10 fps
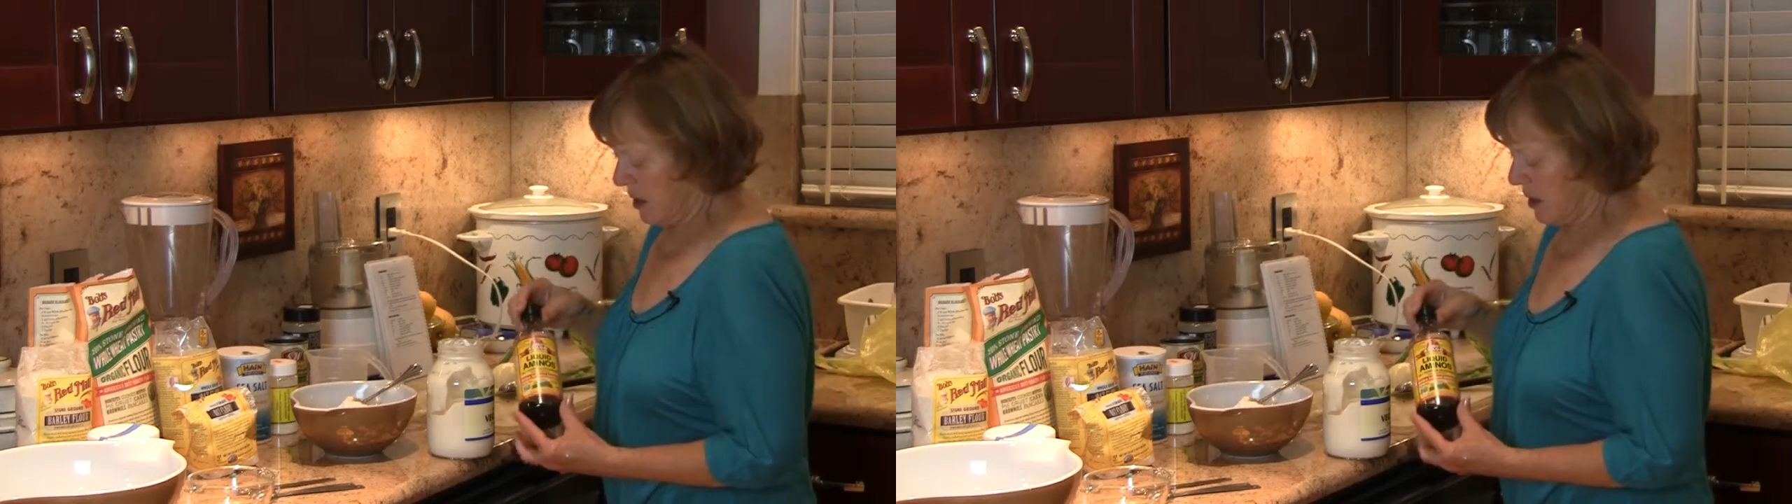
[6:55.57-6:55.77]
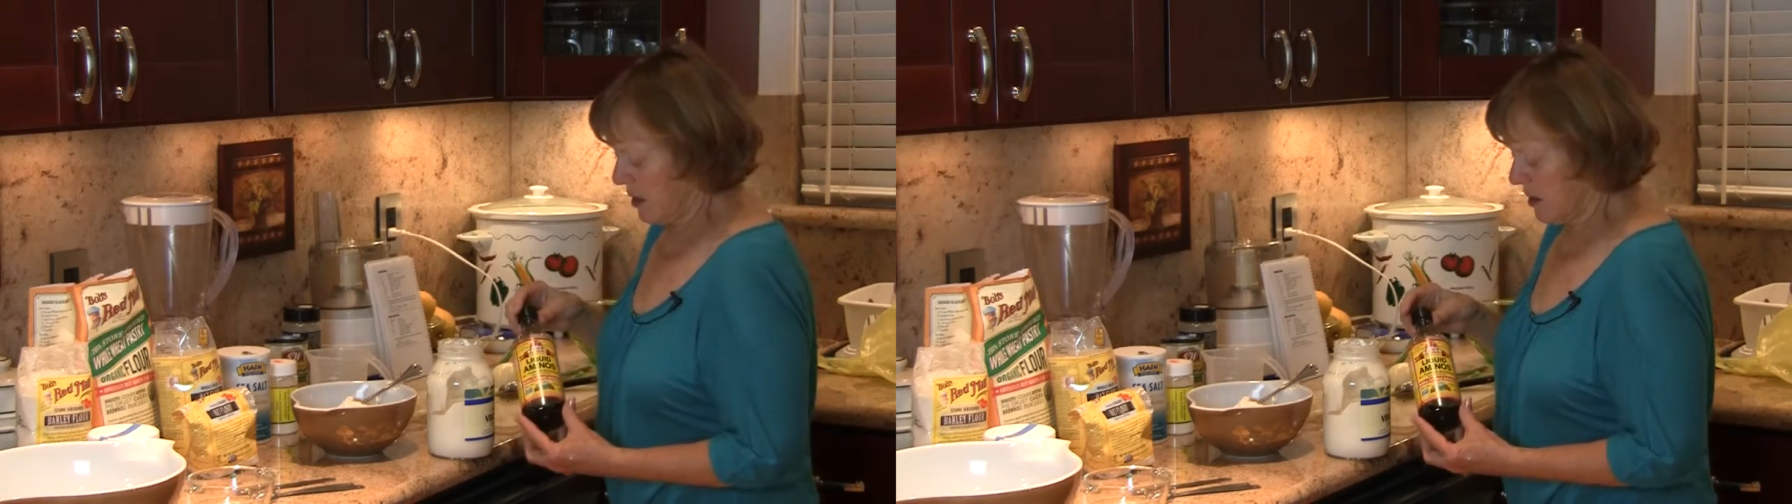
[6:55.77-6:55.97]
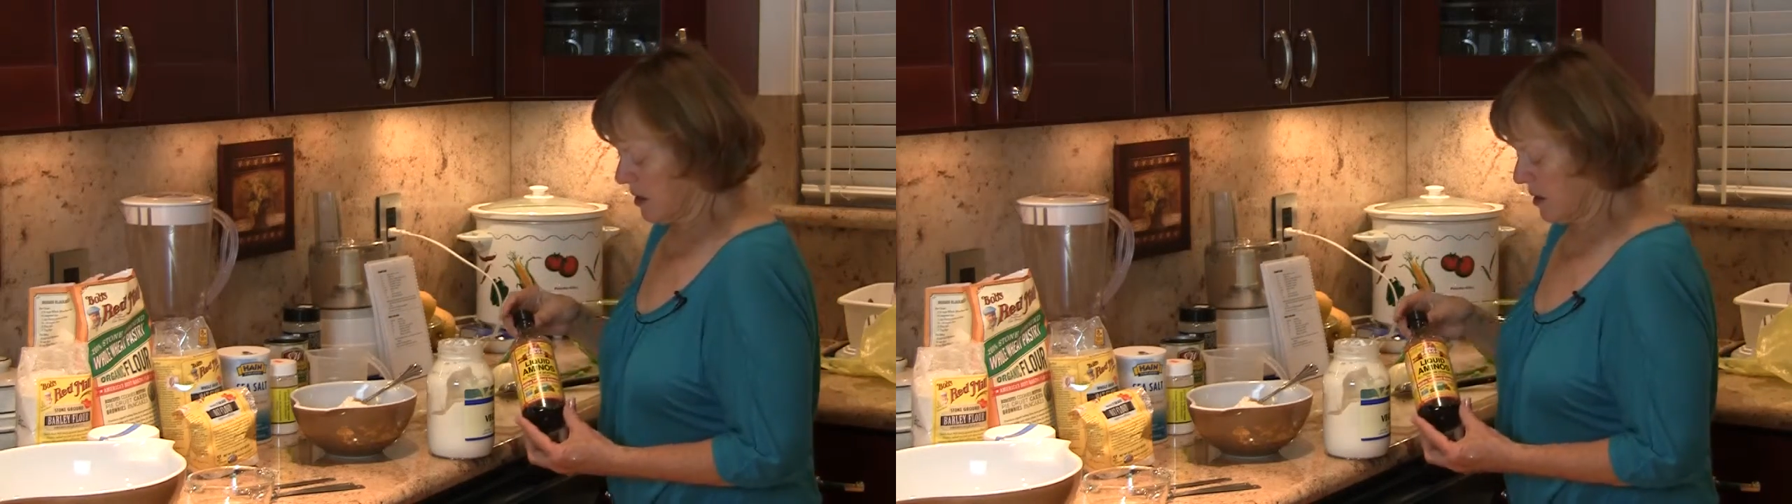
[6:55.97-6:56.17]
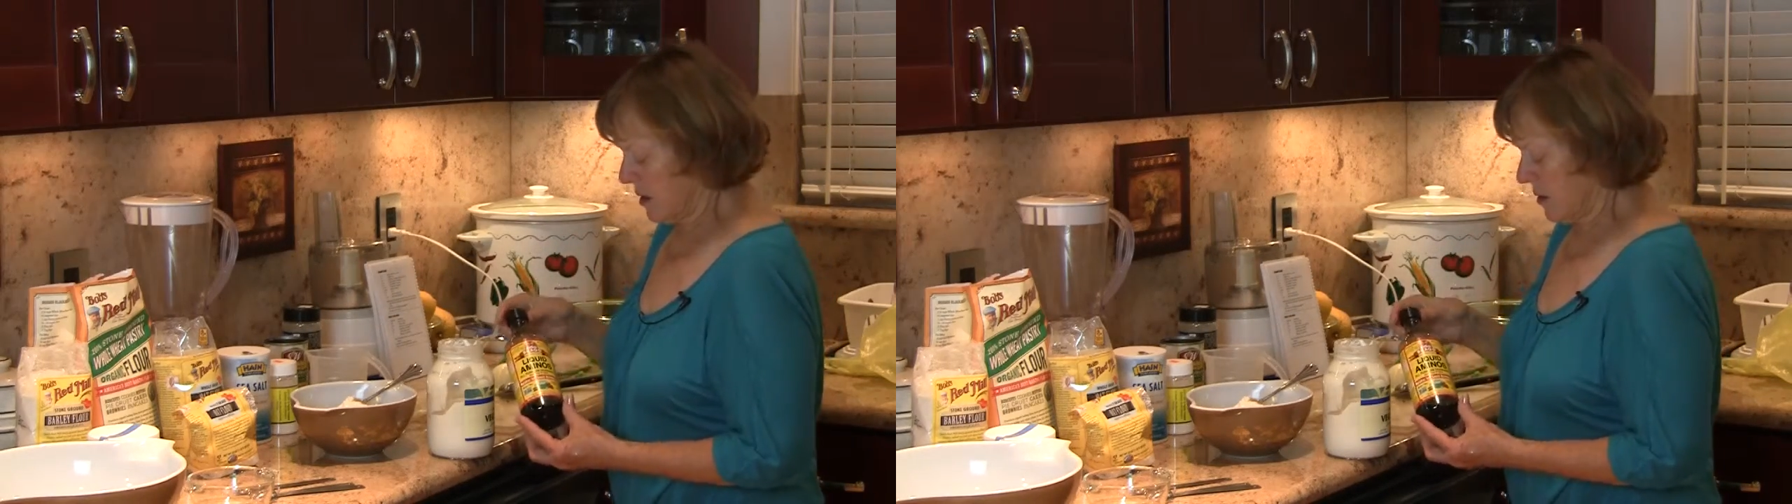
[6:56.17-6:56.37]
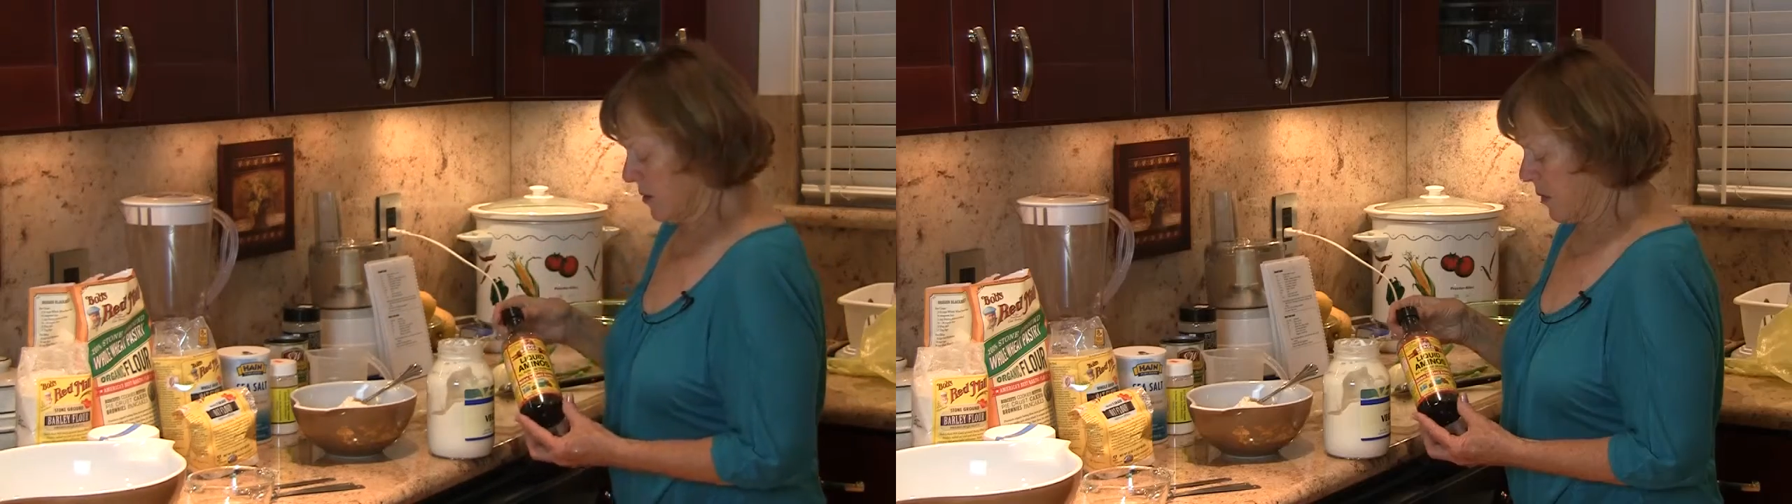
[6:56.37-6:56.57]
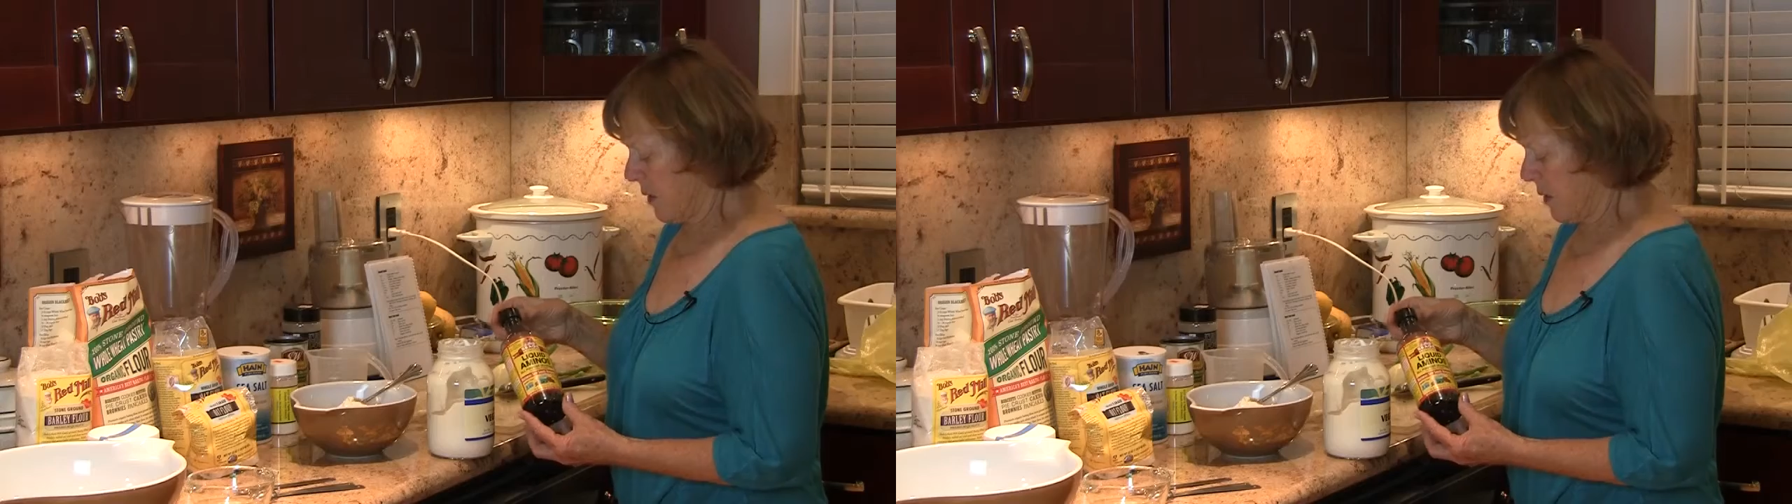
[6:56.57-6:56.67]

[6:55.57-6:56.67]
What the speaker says: Is